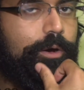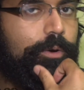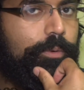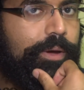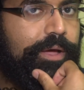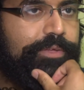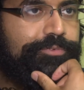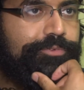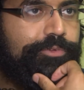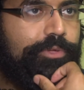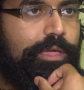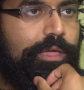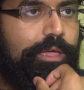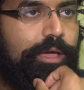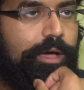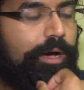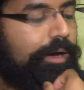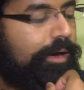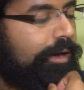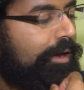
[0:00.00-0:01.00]
OS.
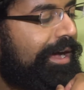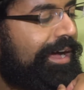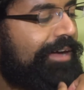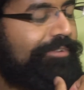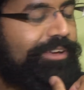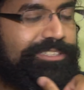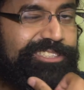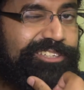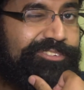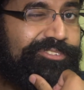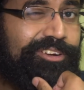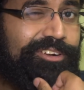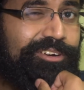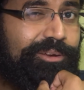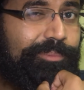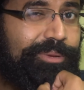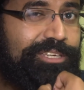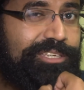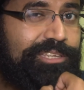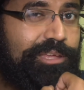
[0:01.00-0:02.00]
I've actually found it
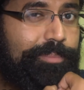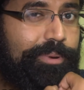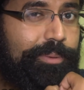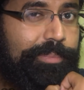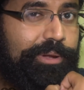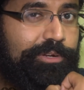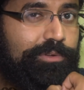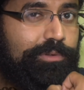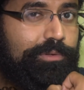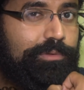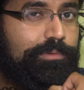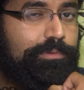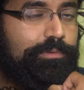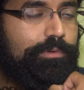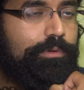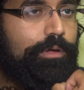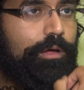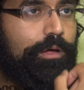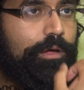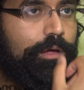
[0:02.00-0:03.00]
a bit temperamental.
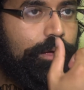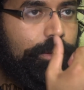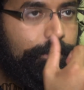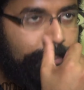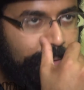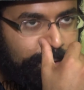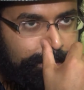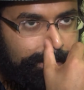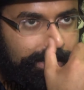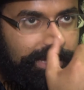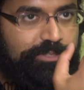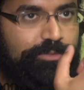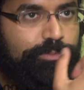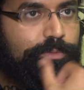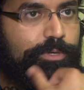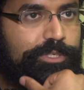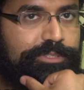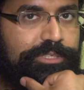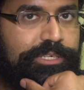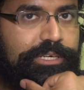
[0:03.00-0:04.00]
It hasn't
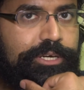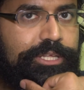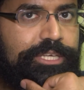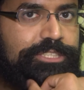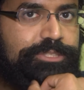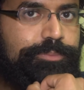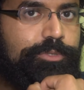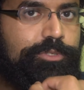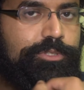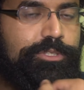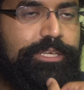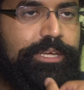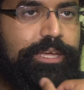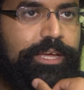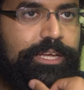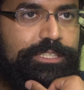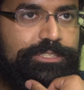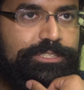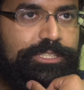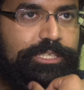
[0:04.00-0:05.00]
worked nearly as smoothly
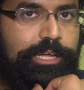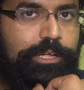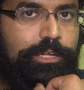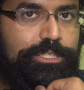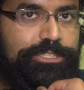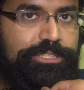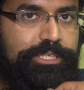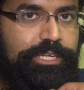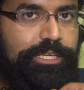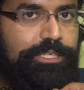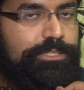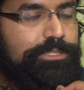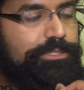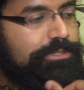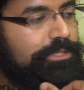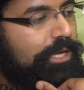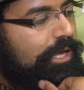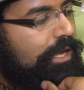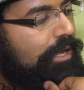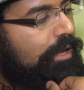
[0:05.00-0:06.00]
as the Galaxy
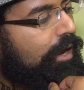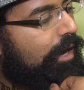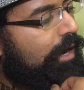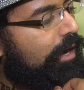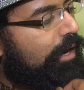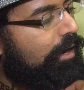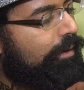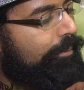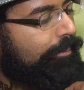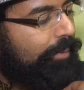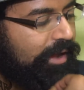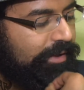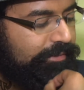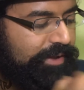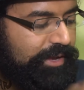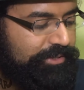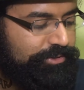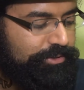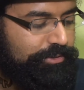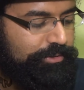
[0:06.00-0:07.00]
Nexus. I've
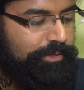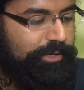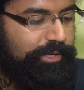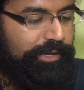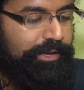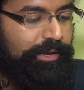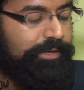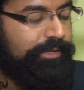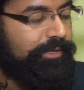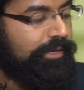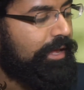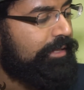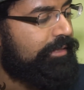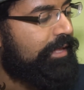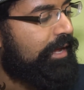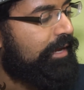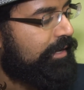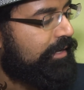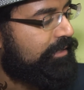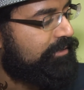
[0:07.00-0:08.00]
had to, and
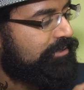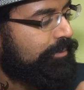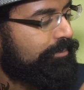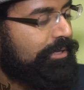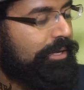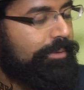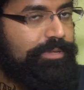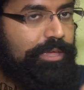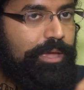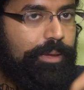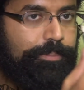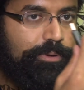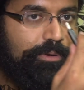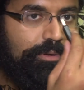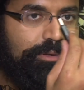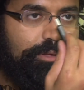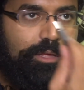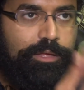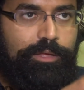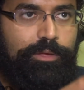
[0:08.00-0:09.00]
that has sometimes happened
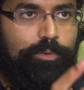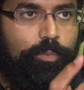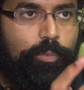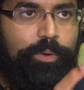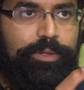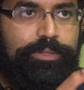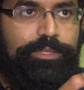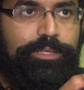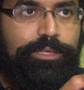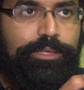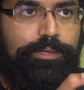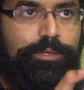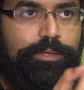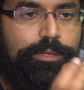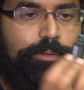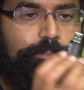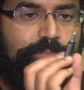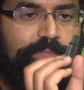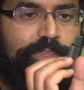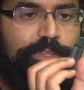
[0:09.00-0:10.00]
with
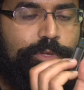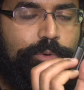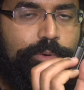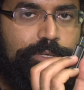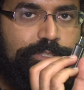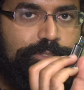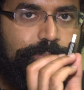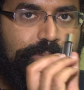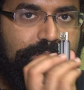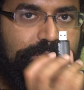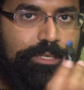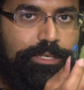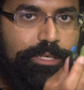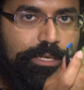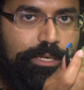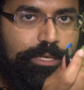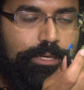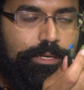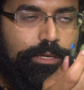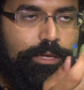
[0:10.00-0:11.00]
the USB
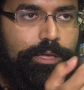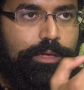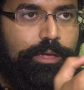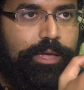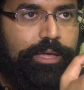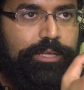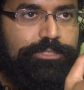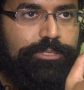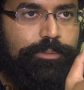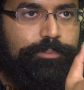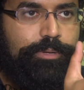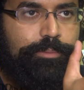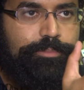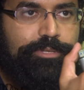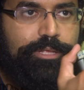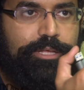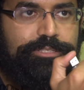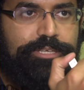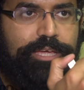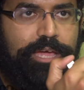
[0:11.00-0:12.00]
key, and sometimes
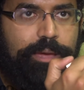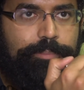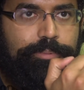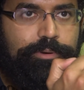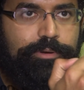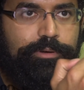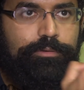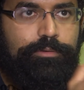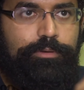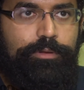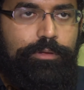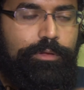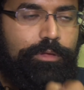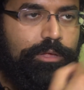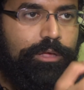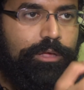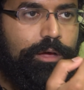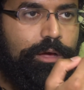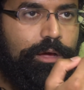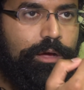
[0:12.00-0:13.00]
that's happened
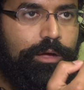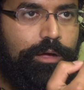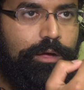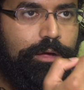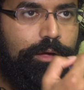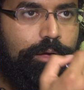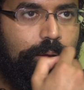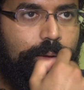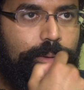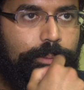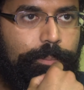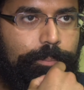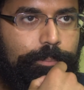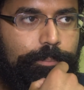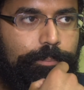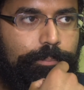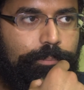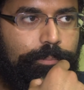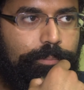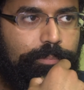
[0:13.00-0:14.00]

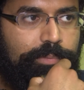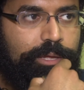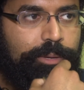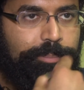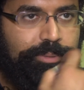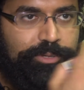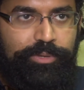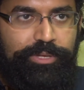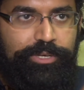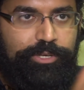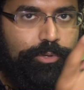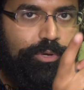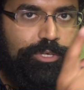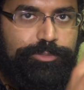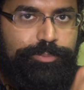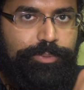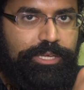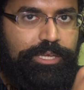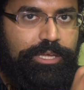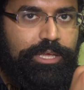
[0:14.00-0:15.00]
like between
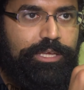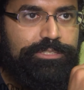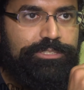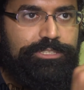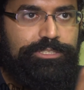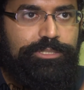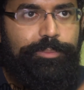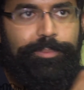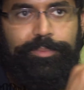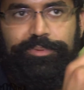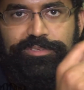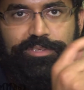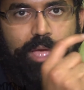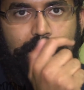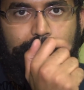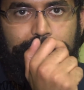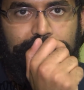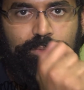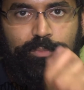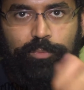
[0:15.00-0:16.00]
USB keys, and sometimes it
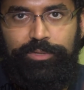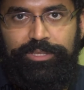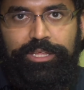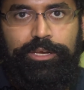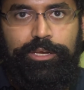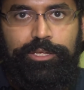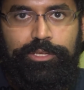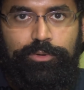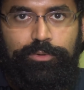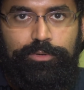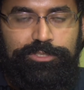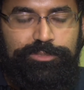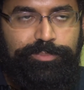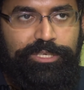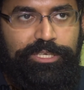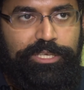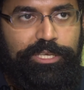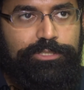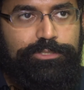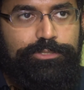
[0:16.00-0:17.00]
happened within a
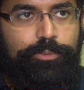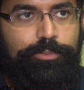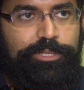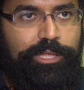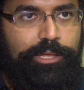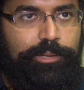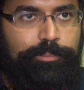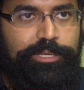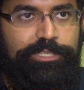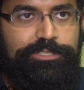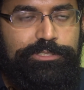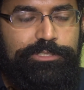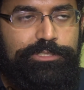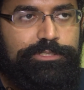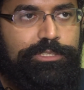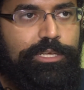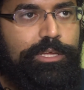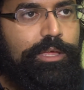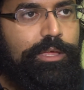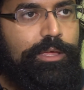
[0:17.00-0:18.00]
USB key. So what that means
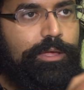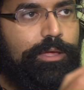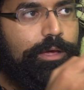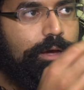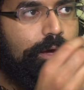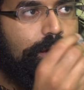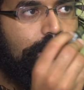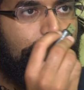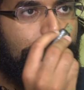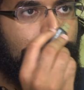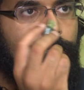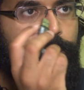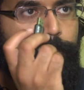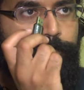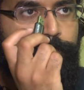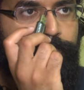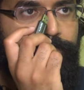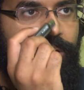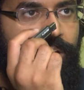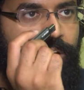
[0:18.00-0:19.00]
is
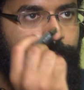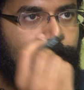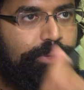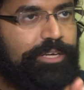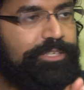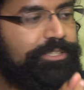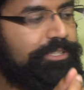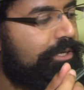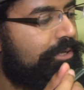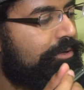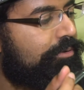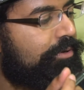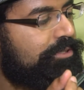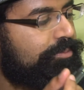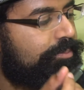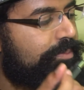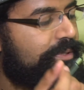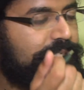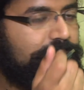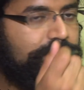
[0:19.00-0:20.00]
I plugged in a
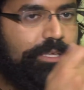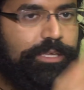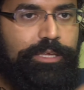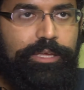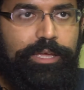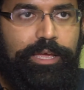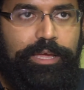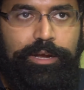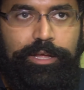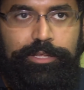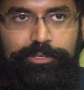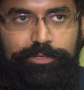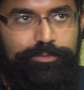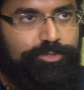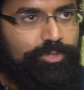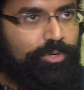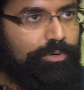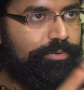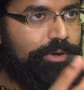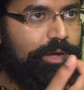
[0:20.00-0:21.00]
USB key, and either
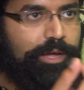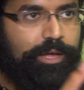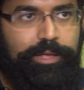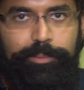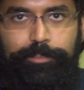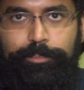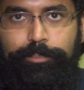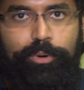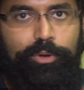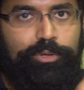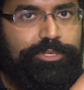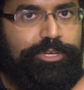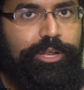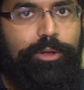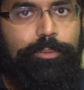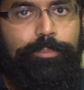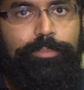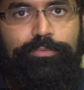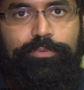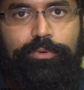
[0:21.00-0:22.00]
I pulled it
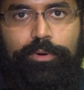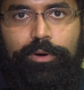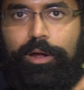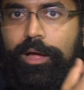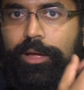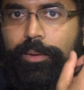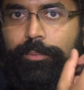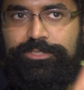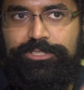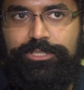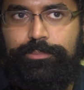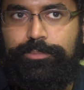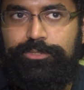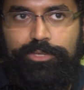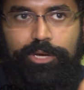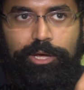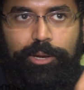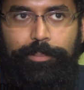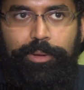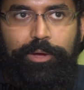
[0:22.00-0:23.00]
out before I was able to
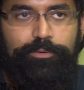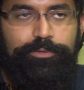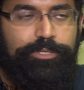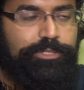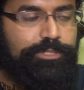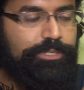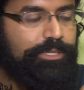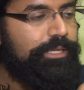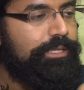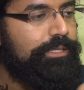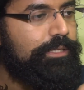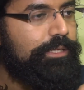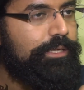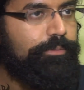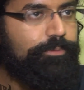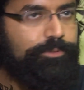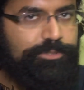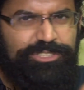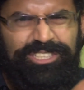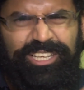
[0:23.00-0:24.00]
unmount it cleanly,
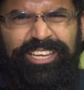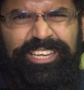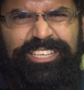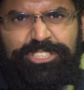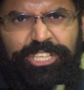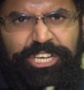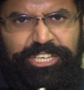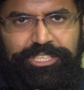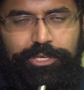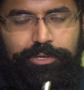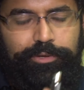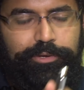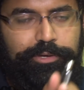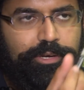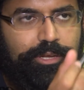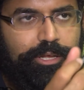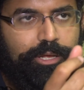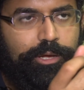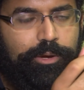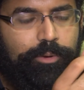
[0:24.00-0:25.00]
which is like ejecting on
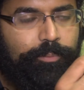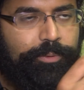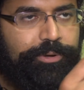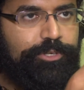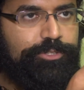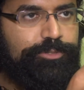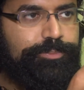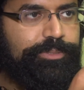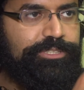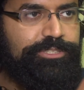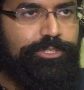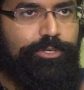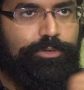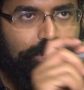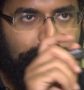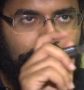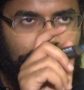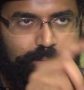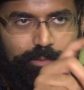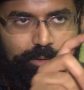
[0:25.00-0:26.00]
a Windows PC
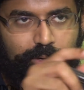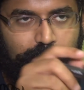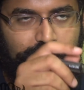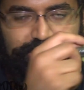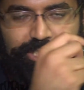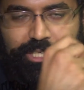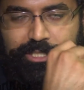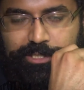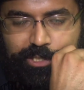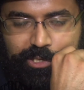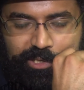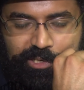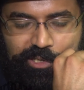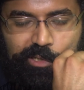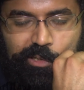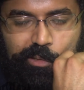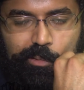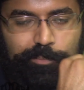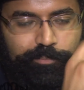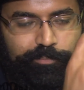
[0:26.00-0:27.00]
or ejecting on
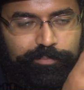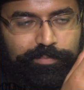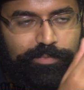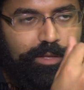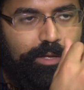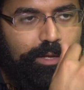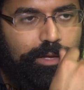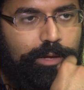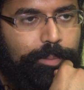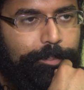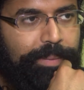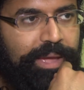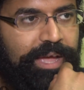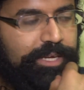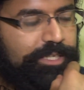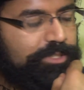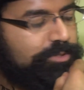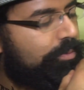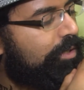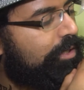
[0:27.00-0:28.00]
a
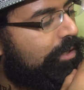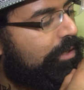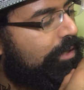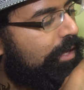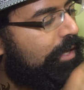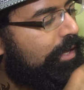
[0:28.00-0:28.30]
Mac as well.